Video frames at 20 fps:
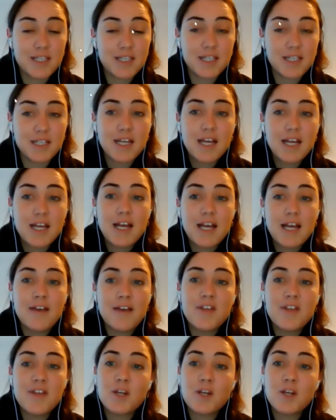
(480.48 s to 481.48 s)
it.
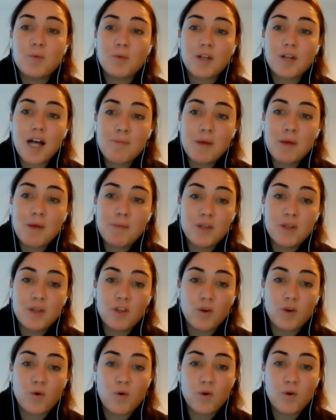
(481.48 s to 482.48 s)
And then it will come up in the
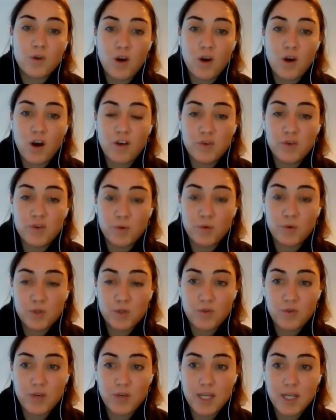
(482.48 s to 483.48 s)
corner of your
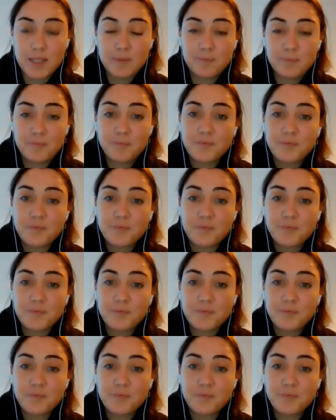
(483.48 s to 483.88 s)
screen.